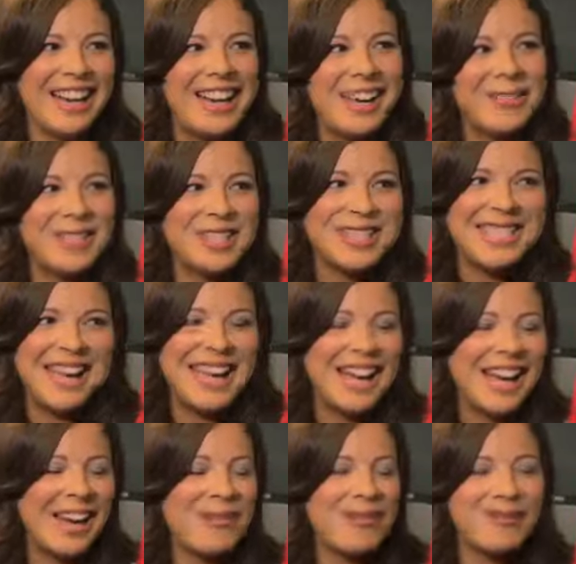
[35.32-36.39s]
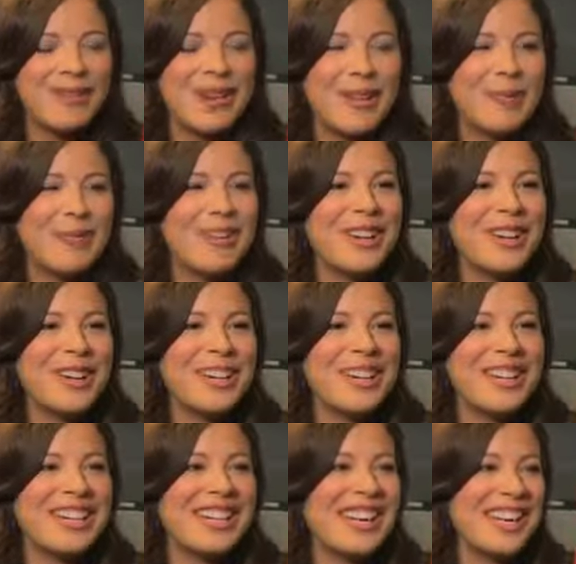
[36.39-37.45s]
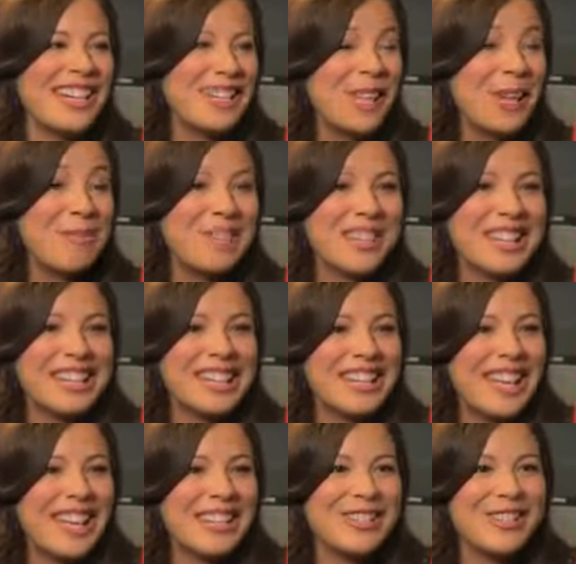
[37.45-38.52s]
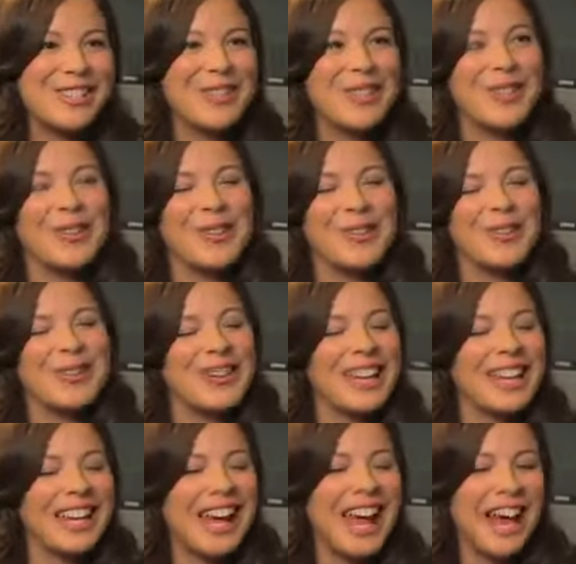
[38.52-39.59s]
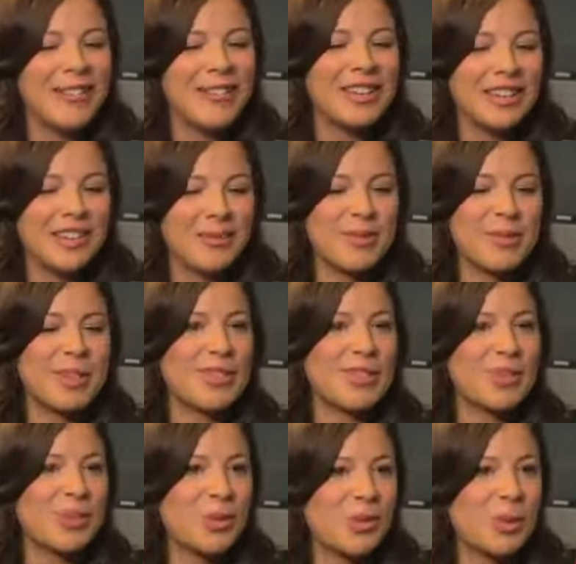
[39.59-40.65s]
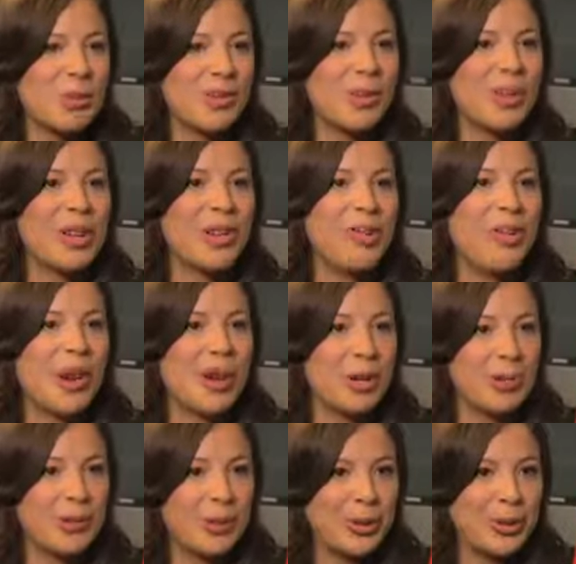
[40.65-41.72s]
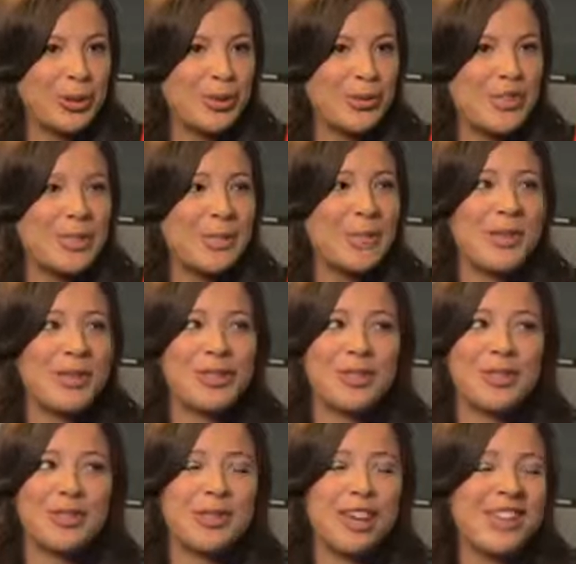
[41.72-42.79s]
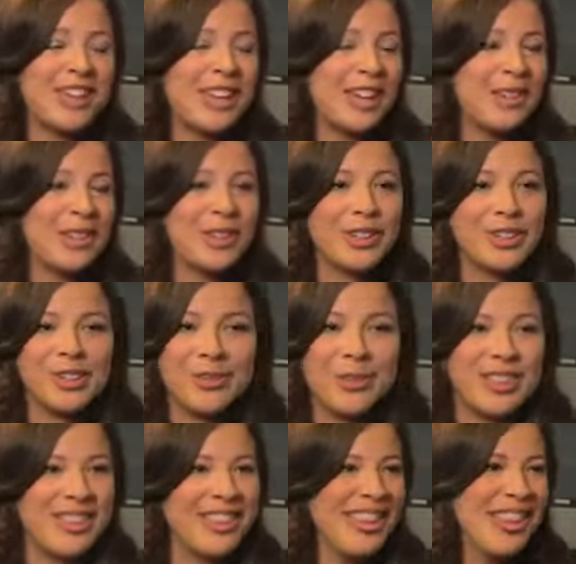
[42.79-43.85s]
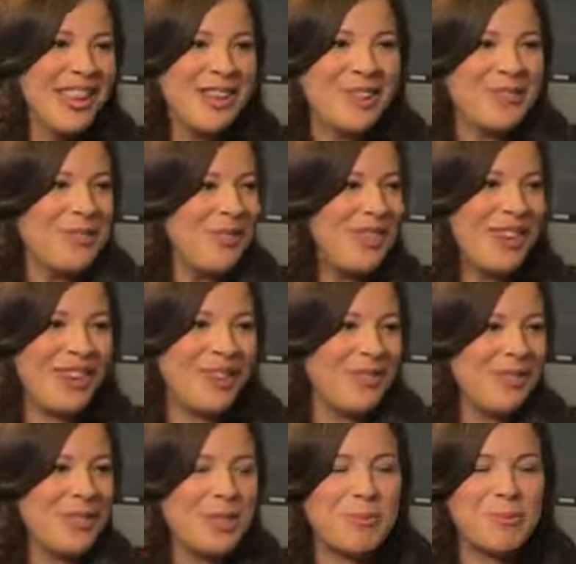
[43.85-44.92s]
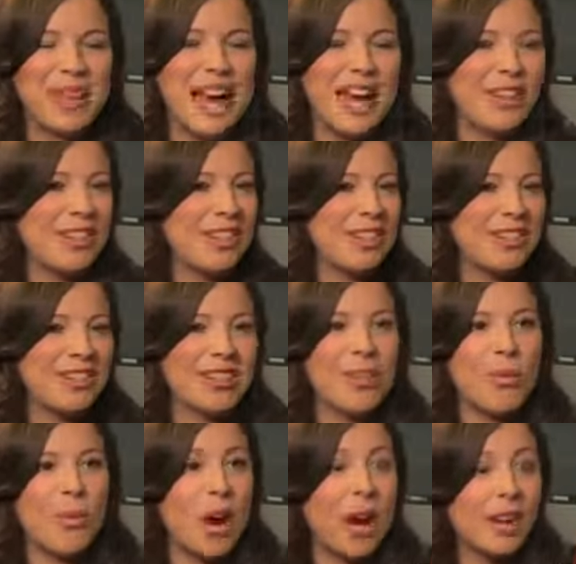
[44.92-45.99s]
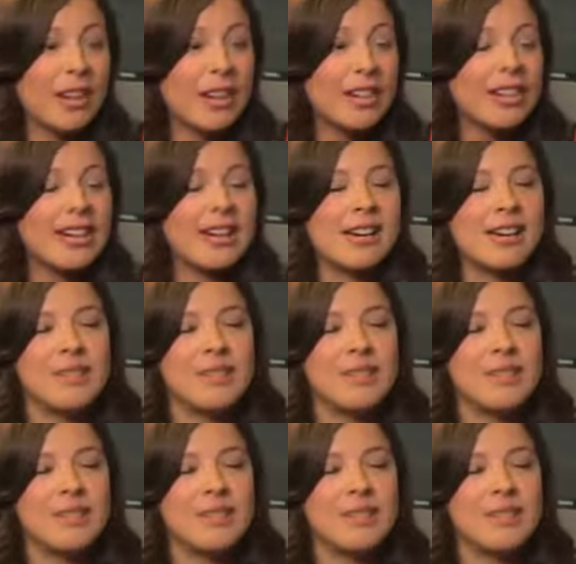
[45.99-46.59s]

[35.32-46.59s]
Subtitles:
I would say I'm very clumsy, and so having something that's durable and waterproof, especially the way that I cook with all of the splatters and the water,